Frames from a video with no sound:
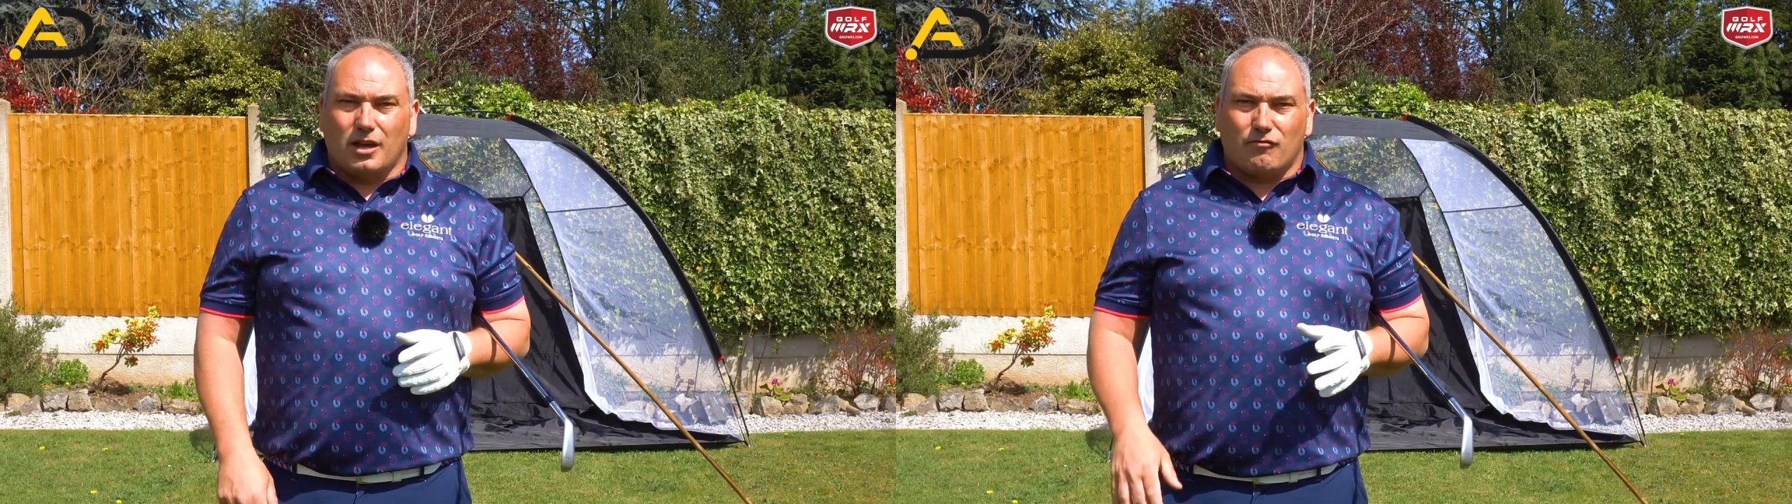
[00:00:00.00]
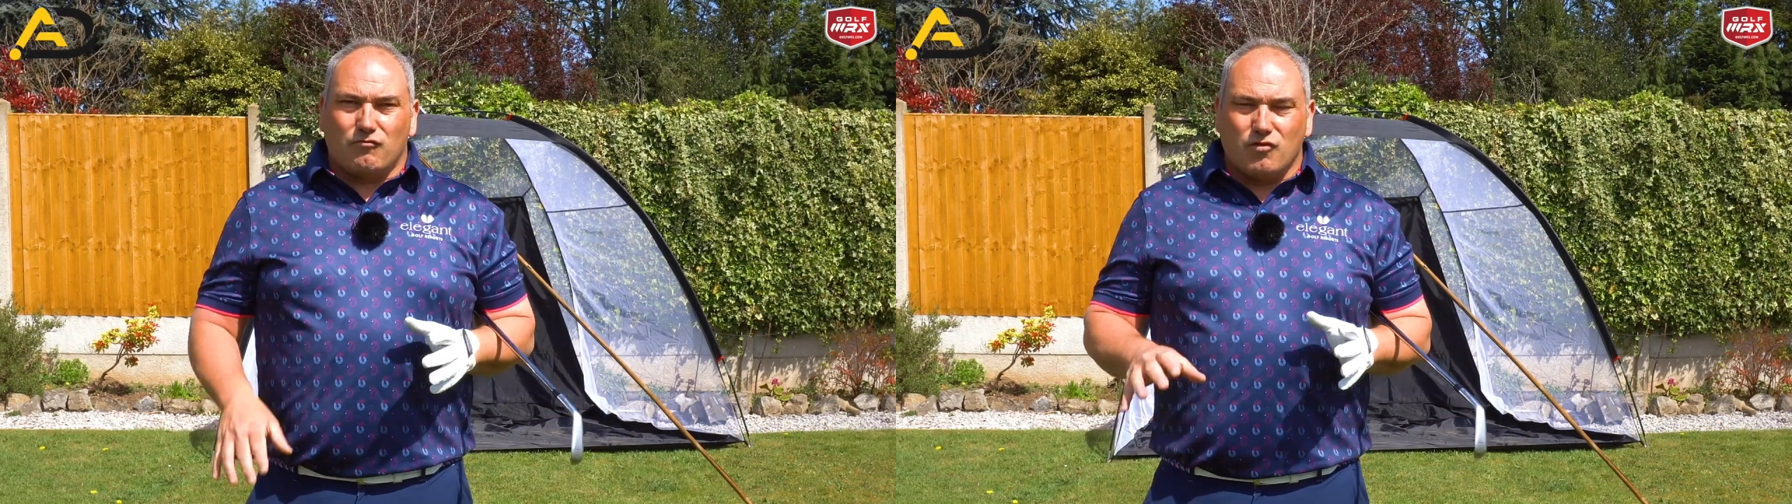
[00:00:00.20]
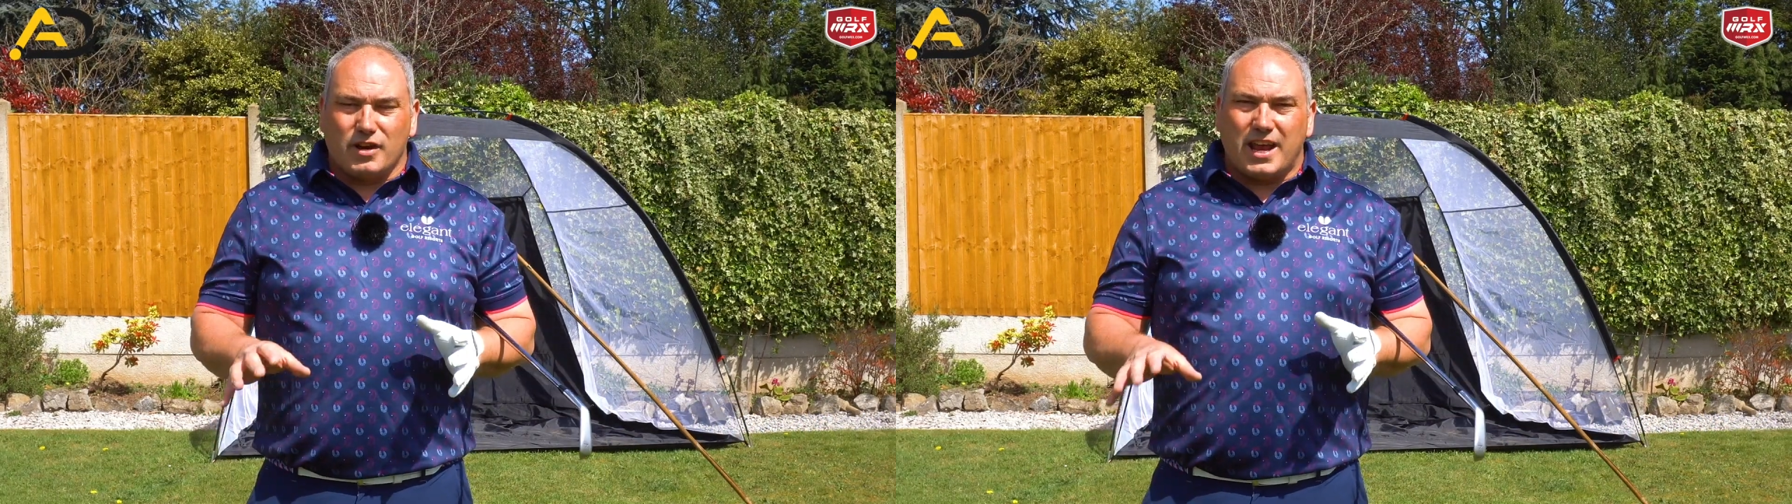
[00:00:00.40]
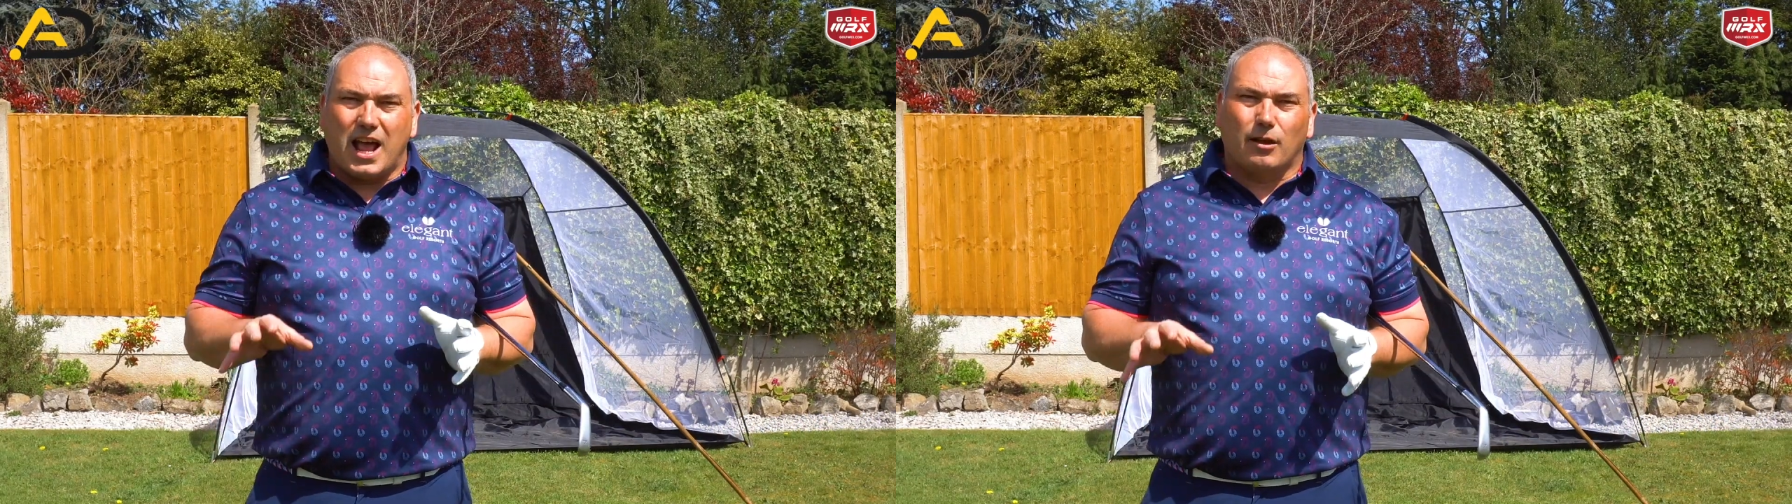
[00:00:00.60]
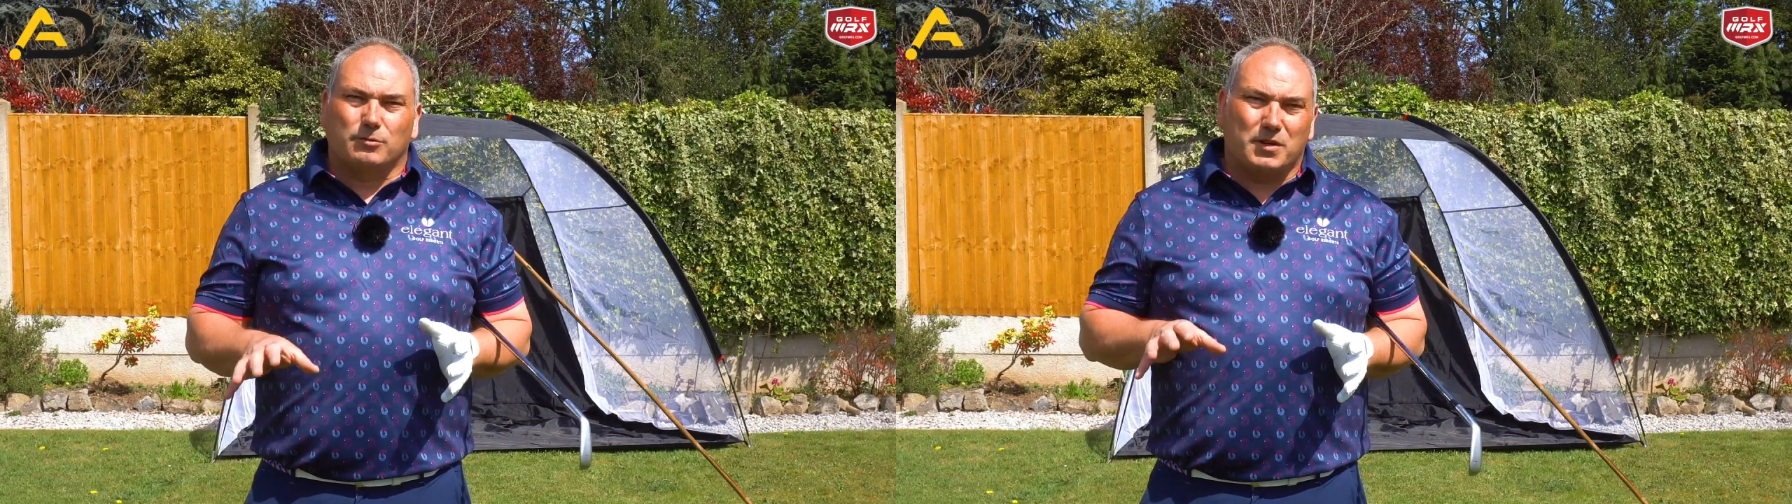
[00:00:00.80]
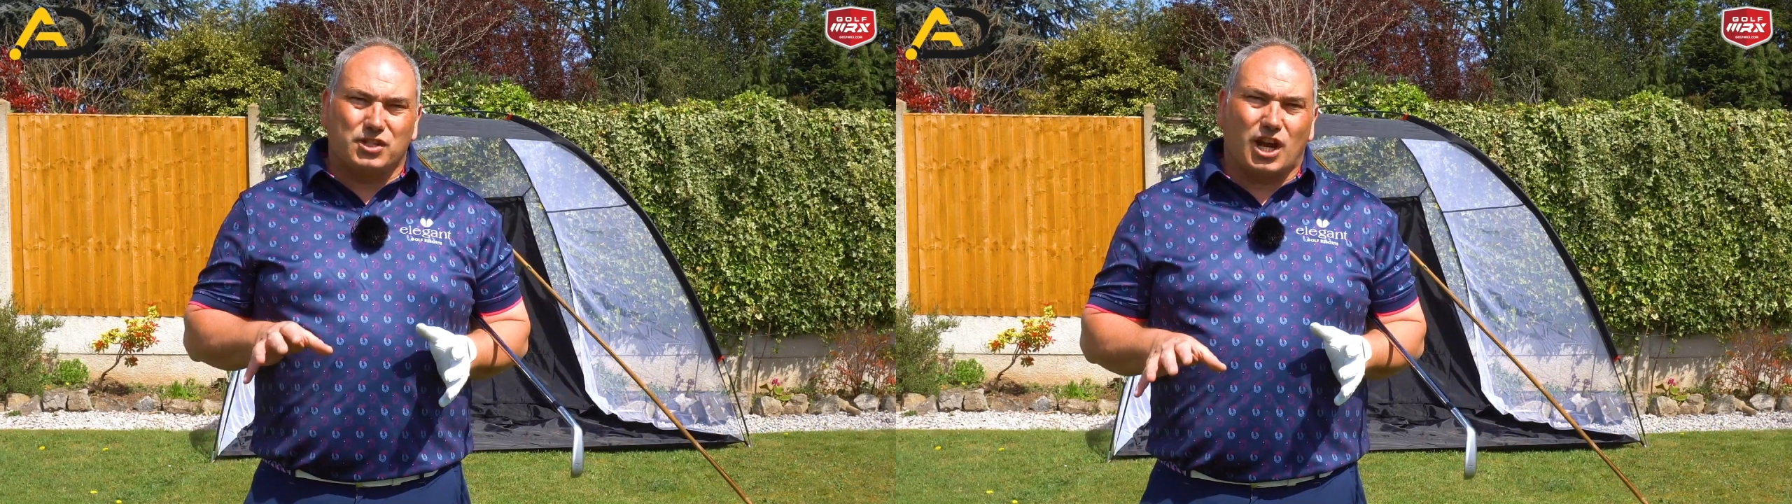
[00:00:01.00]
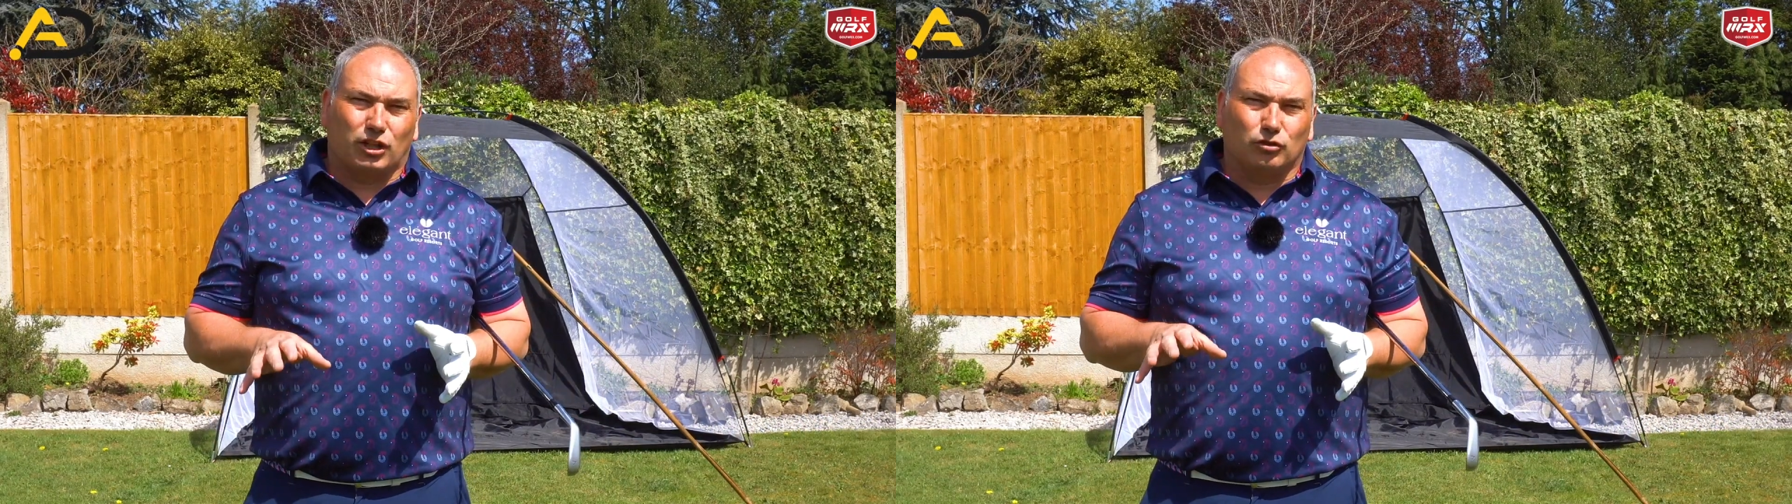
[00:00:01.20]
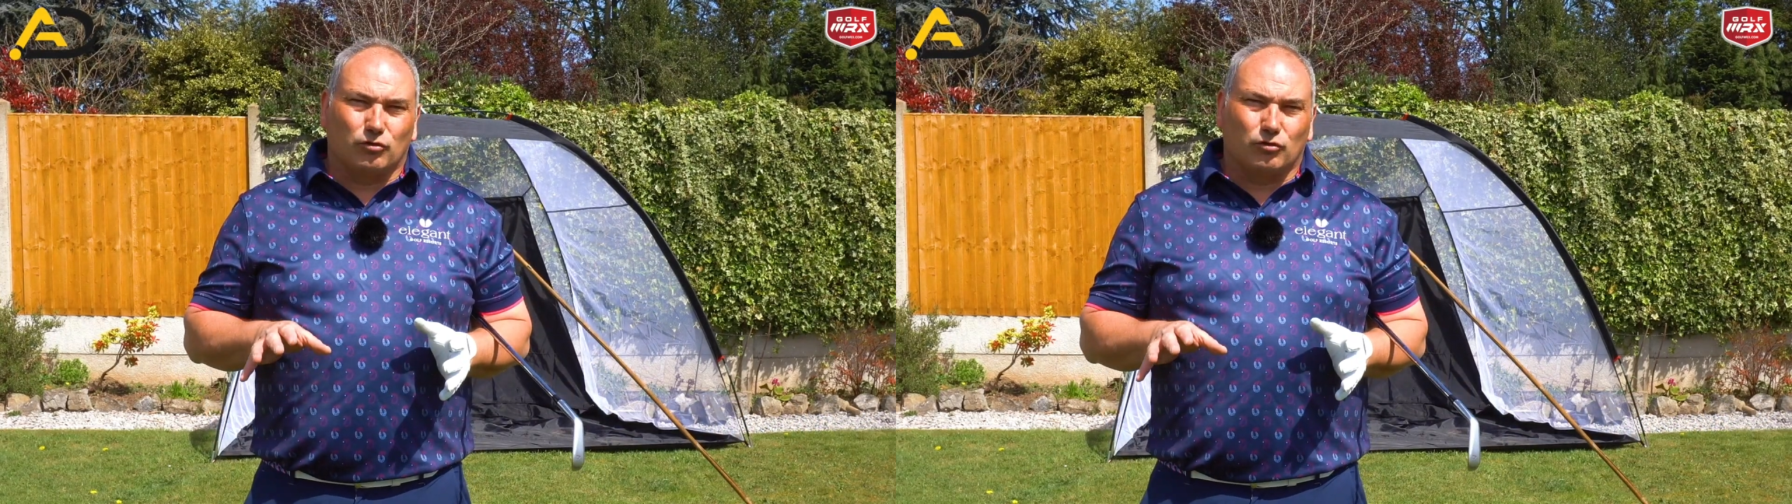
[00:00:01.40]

It really helps my channel